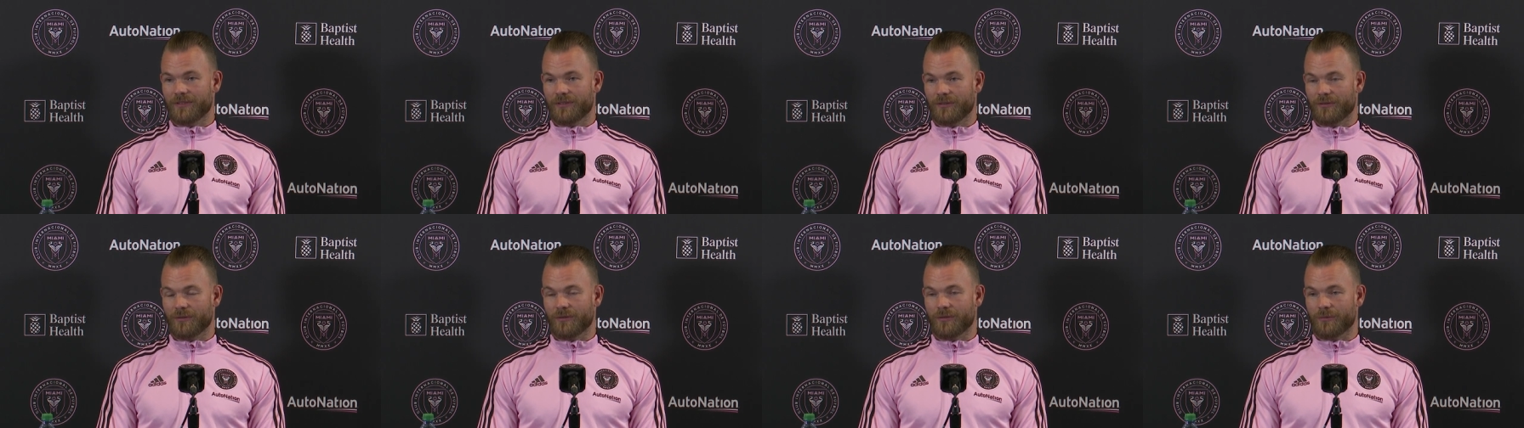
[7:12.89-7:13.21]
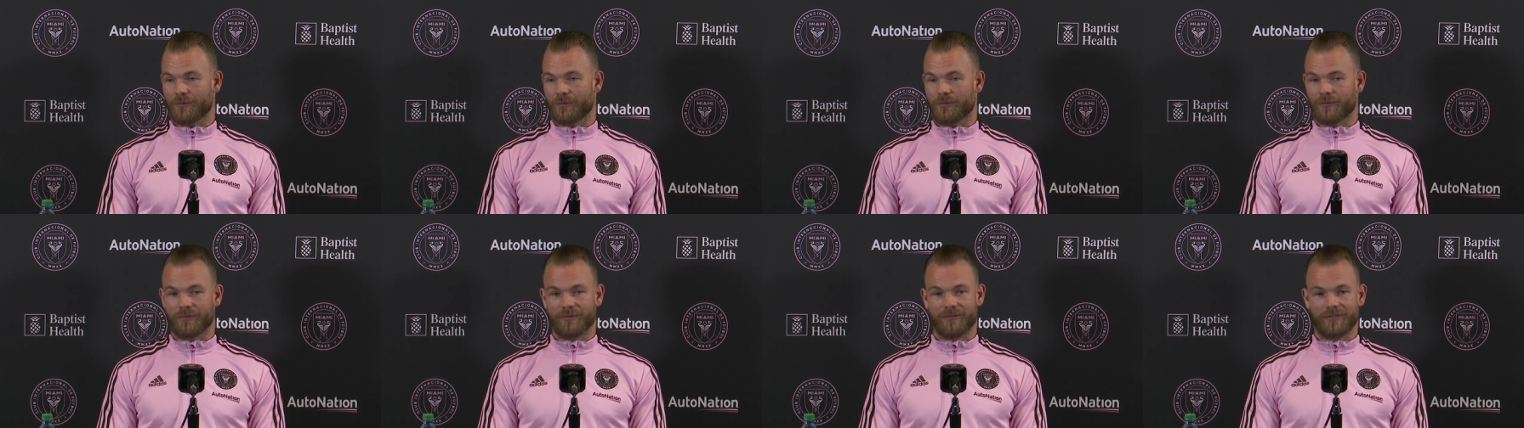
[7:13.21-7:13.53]

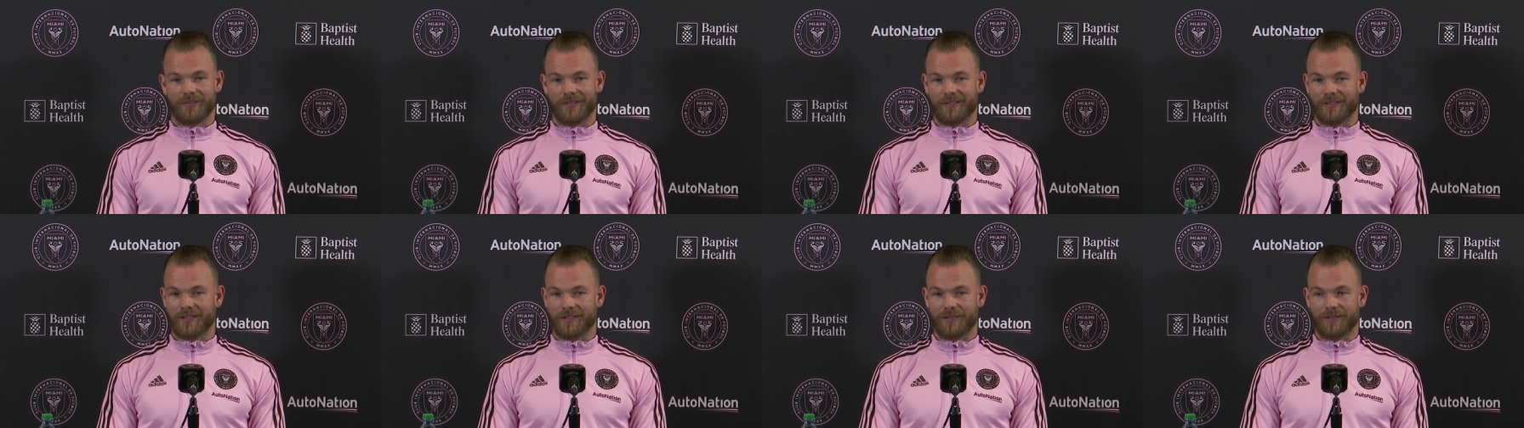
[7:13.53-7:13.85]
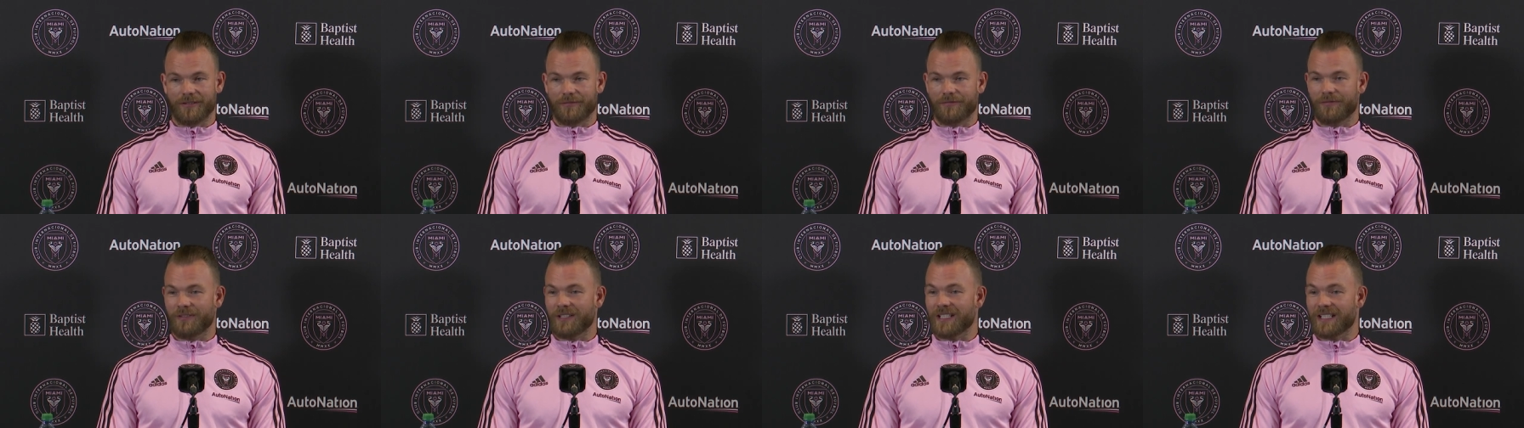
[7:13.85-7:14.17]
to
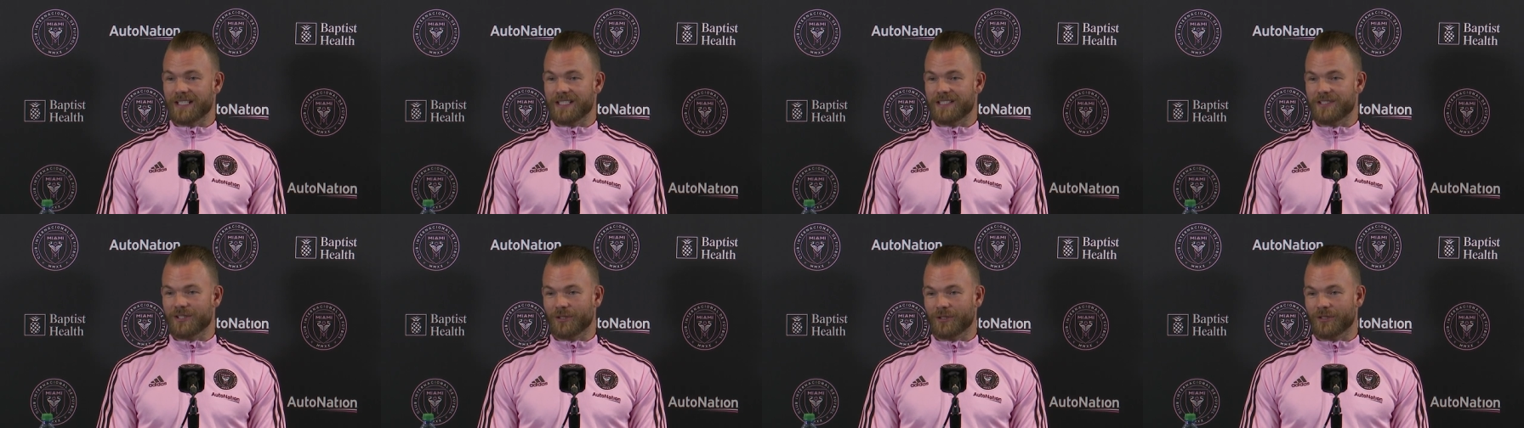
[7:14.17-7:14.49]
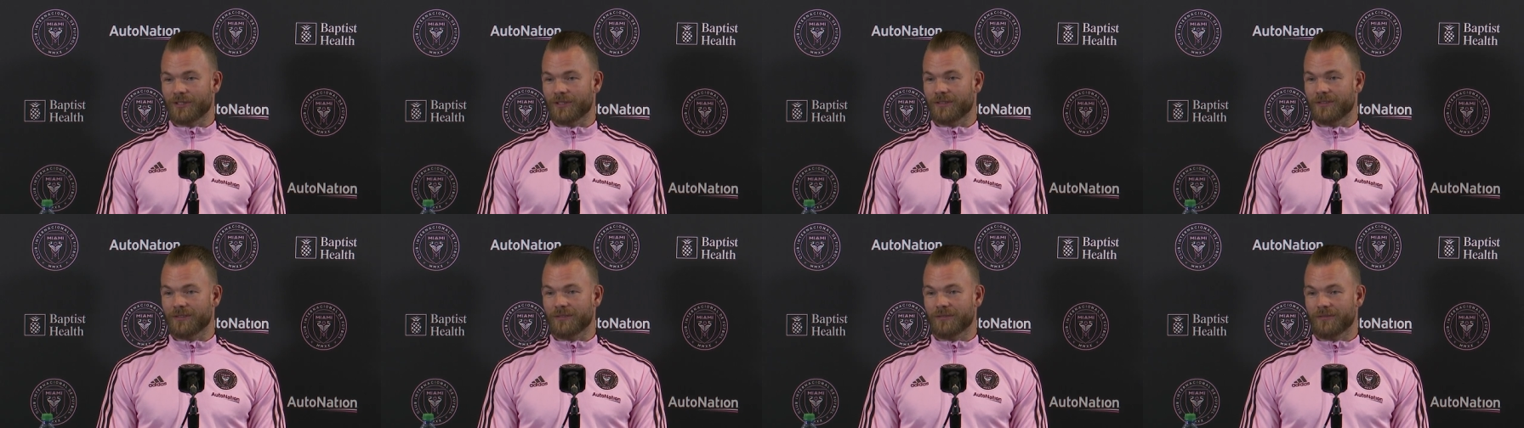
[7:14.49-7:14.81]
feel each
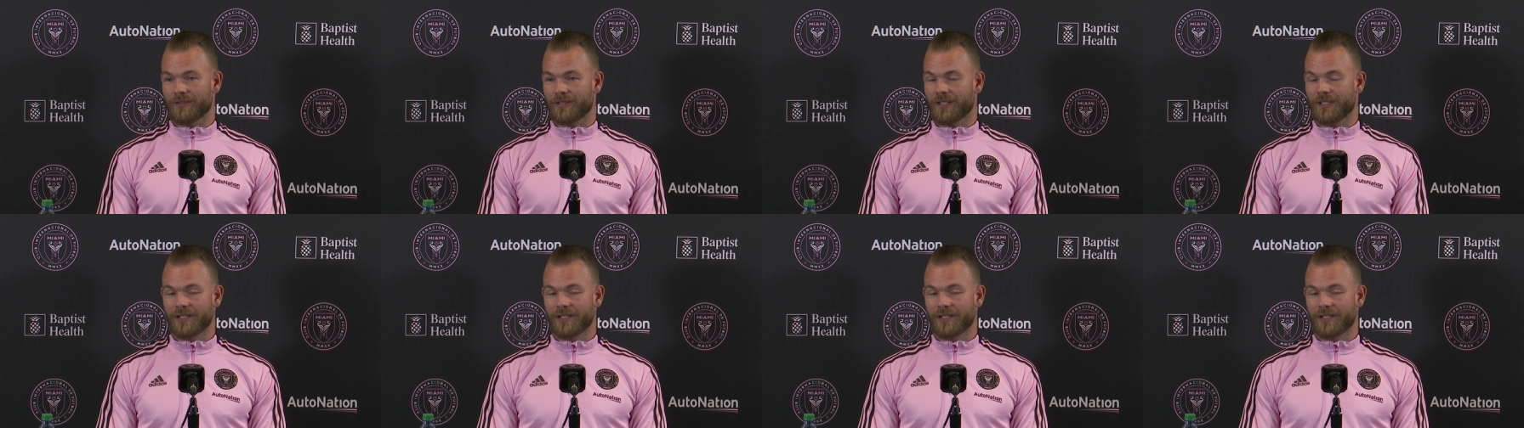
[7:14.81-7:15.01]
other,